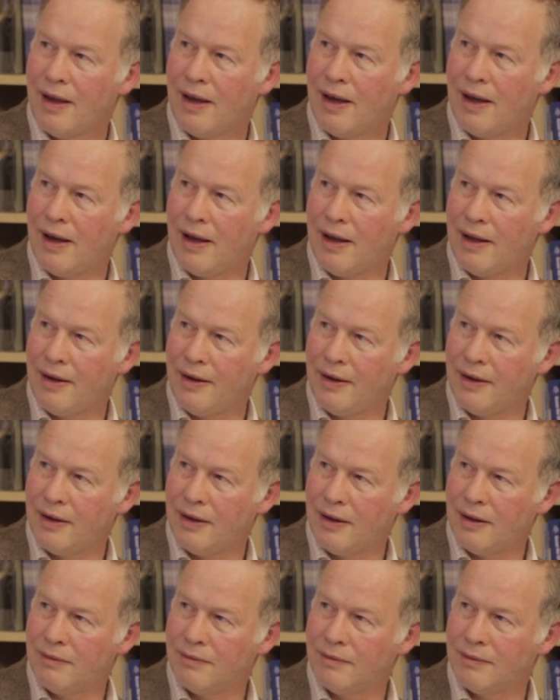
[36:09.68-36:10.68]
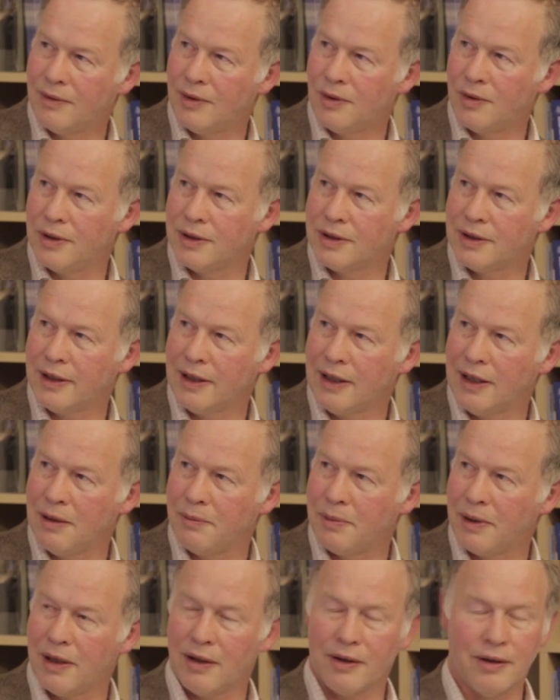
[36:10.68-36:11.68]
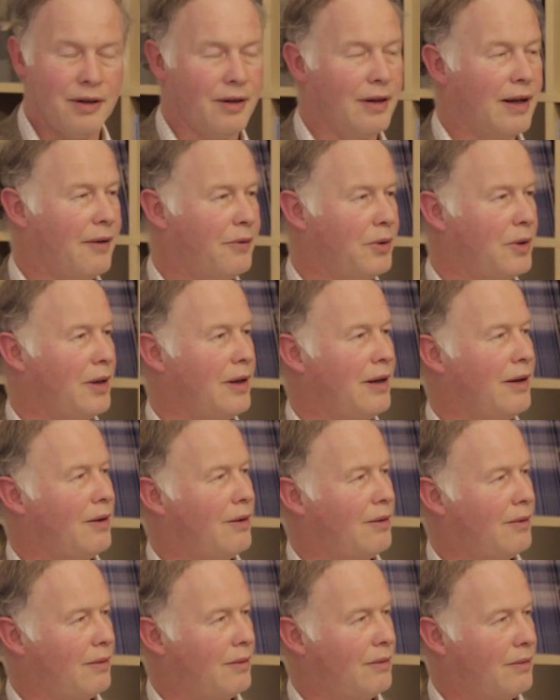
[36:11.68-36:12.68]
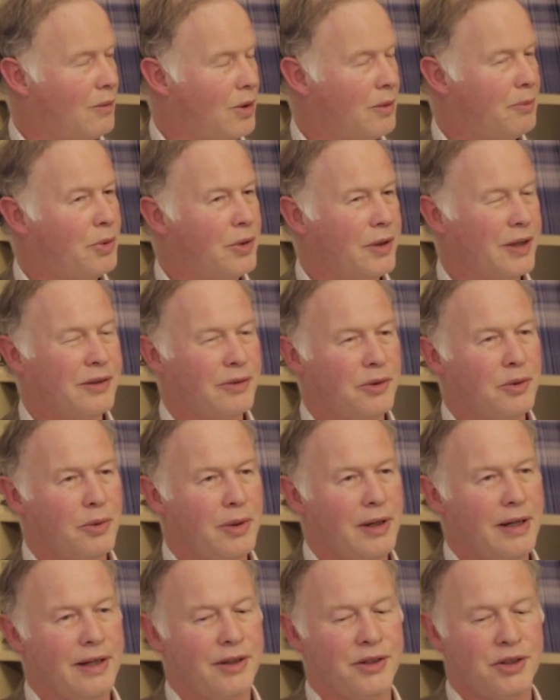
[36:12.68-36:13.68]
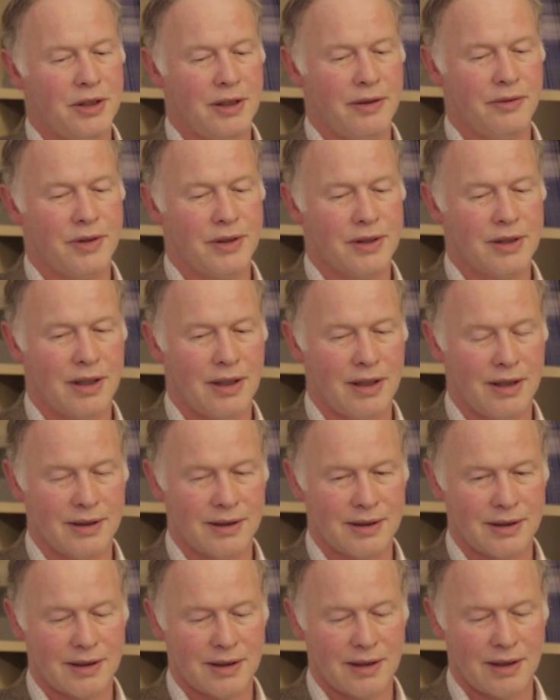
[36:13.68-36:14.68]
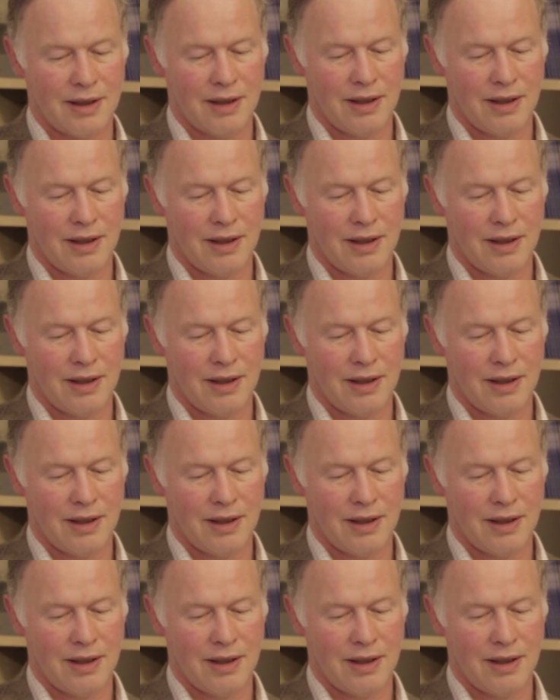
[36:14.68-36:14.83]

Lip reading: And always thinking about, you know, what point have we really achieved the task?